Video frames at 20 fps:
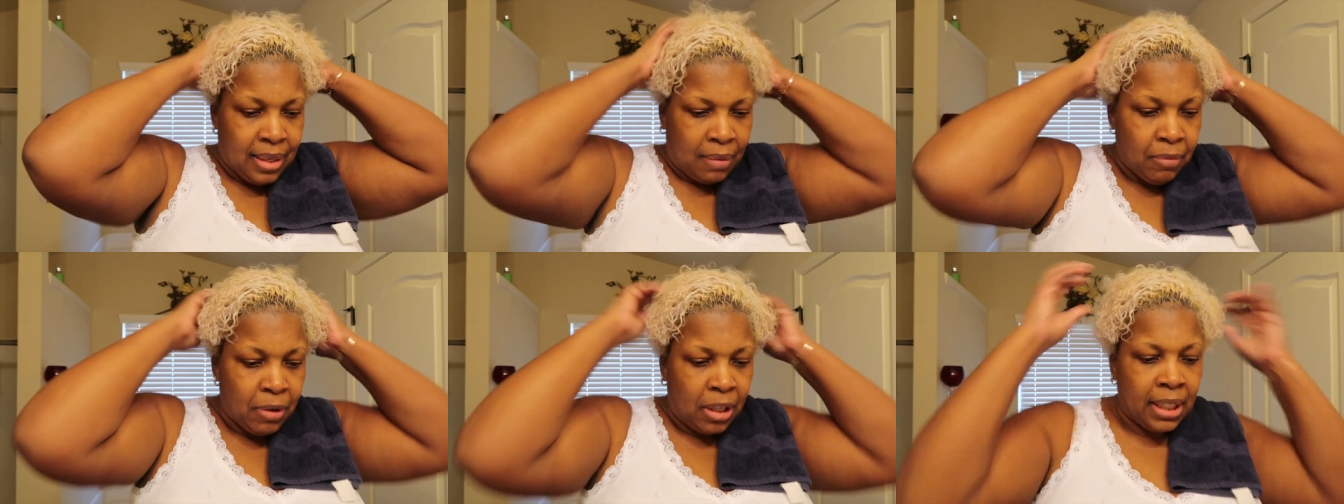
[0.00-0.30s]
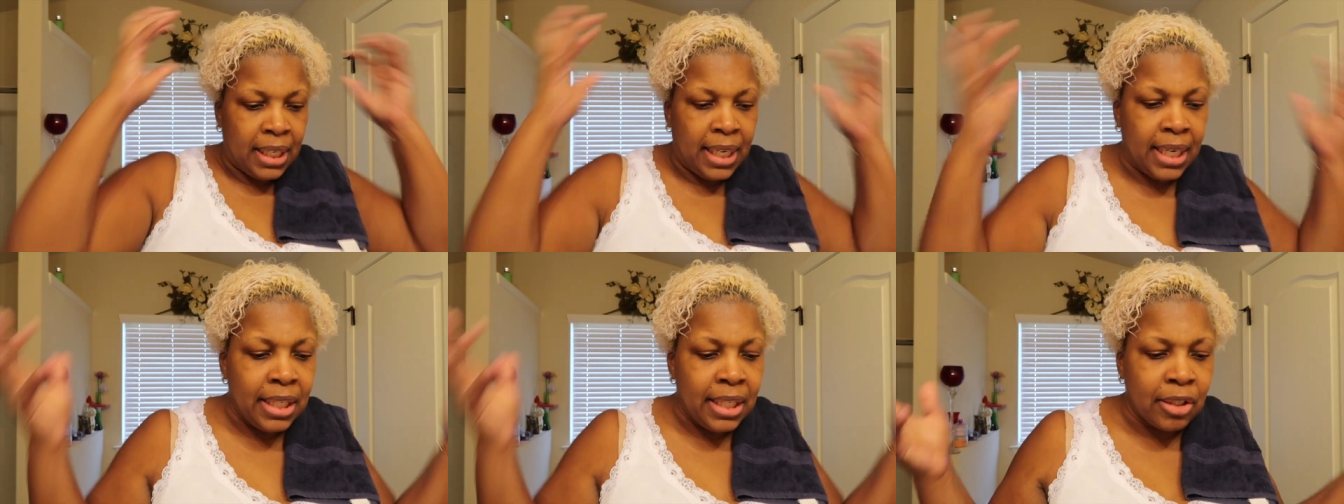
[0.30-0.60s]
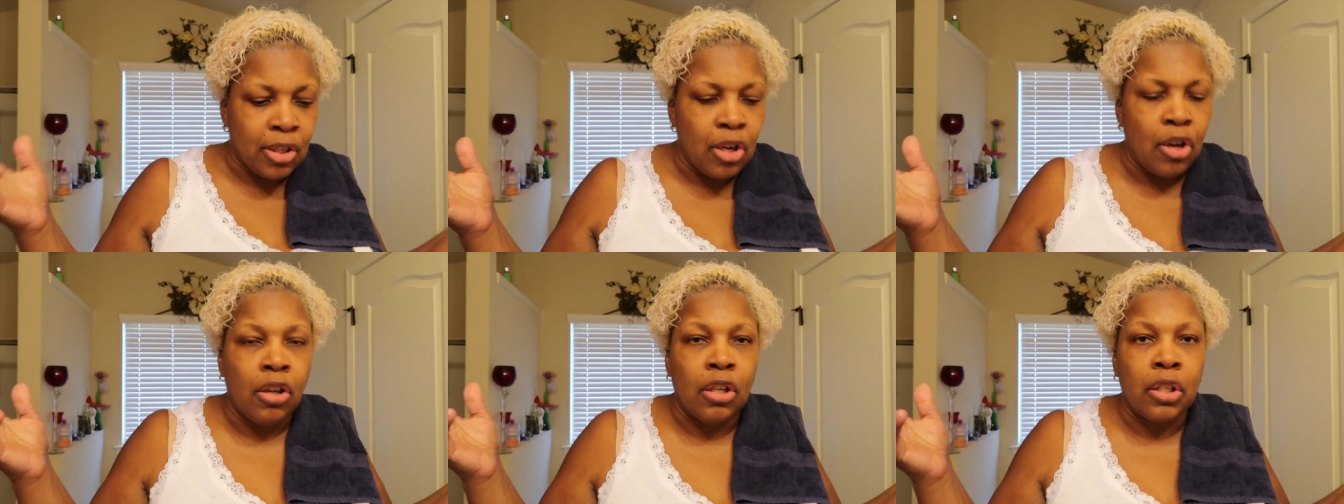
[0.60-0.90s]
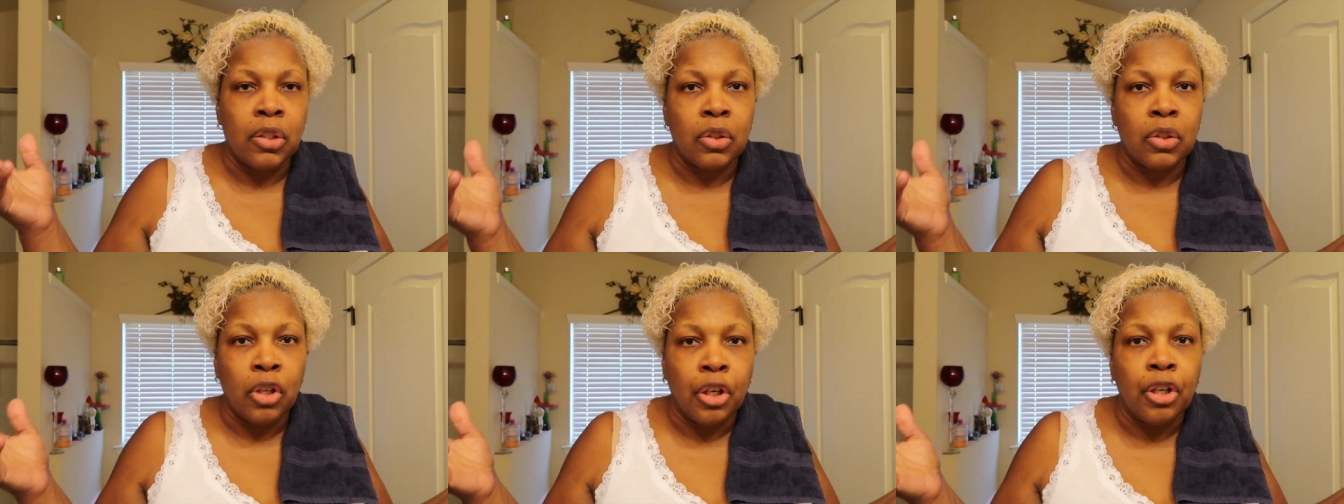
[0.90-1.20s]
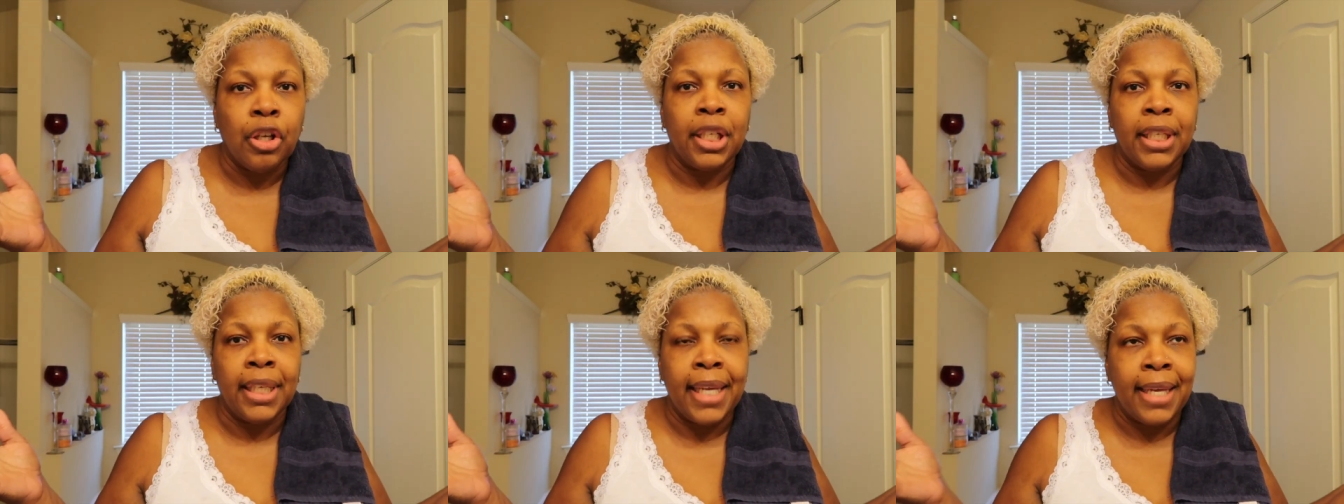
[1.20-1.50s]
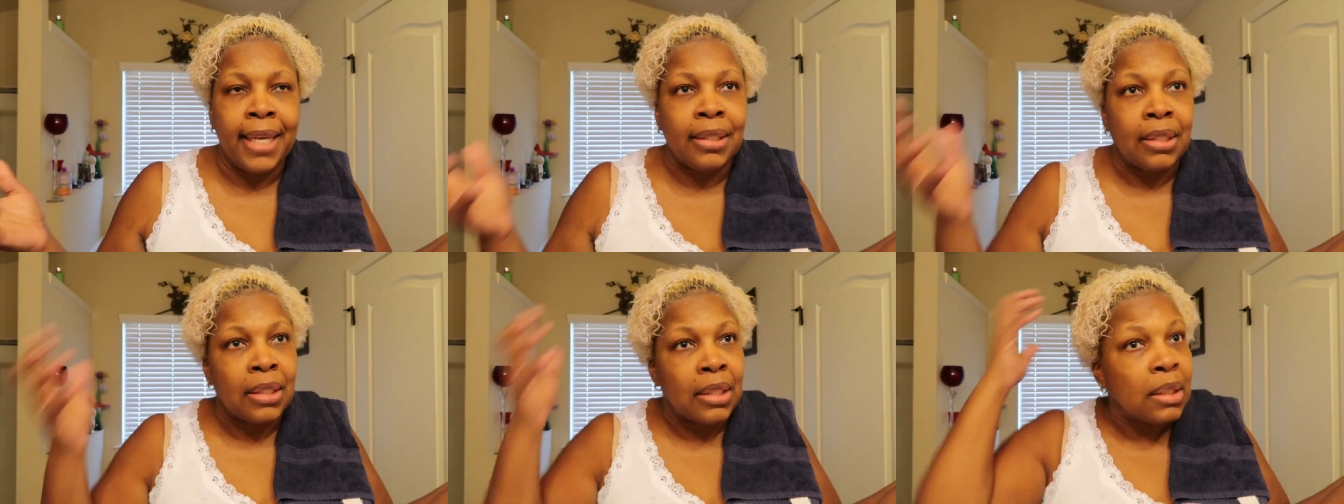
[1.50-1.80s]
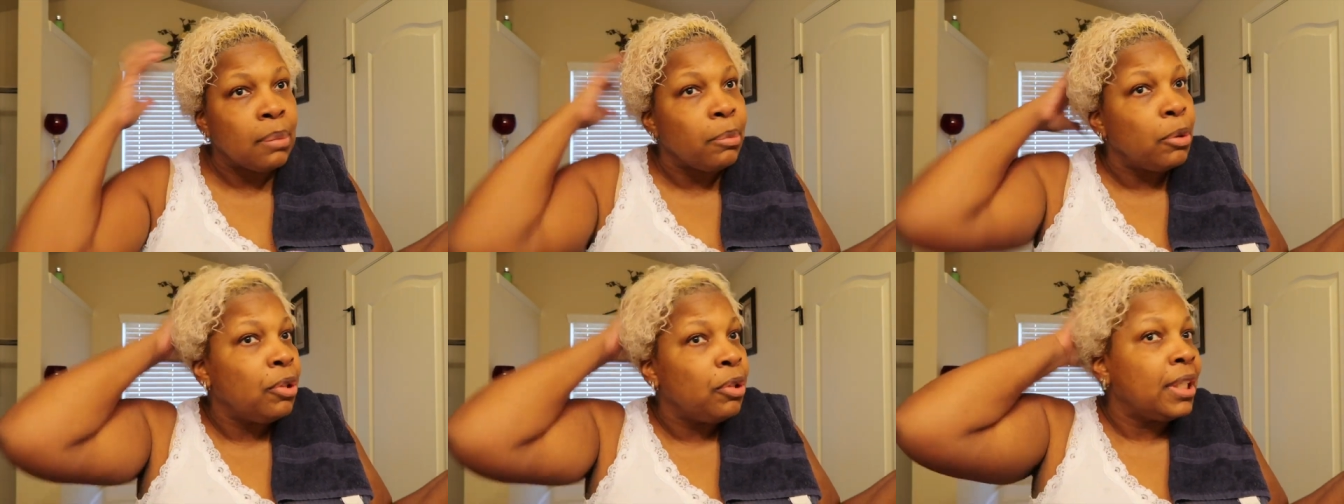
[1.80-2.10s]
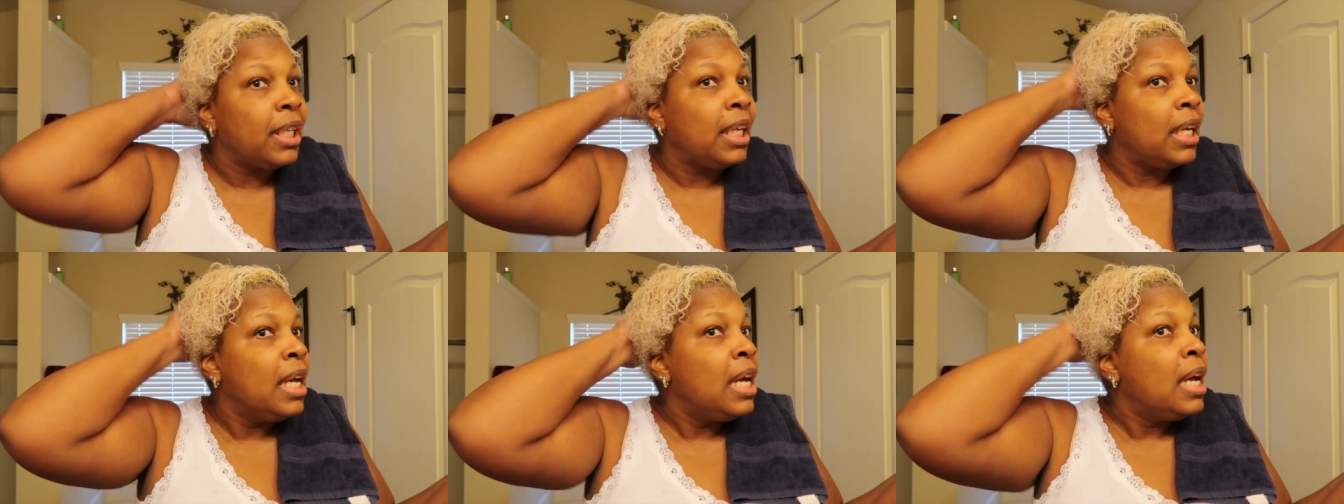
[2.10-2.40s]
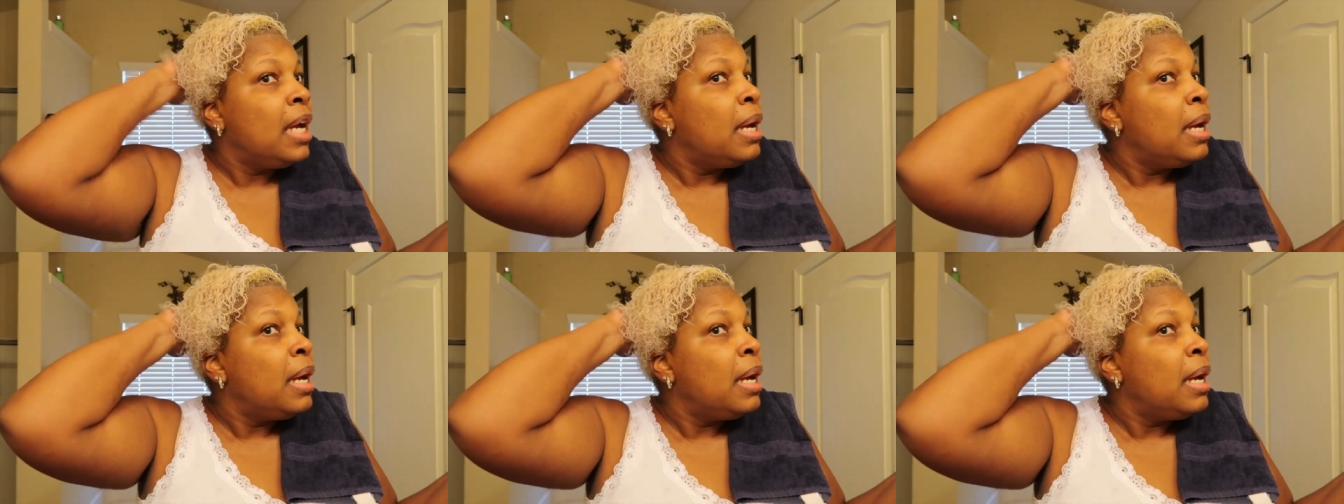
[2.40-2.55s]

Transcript: well it is called curl enhancing smoothie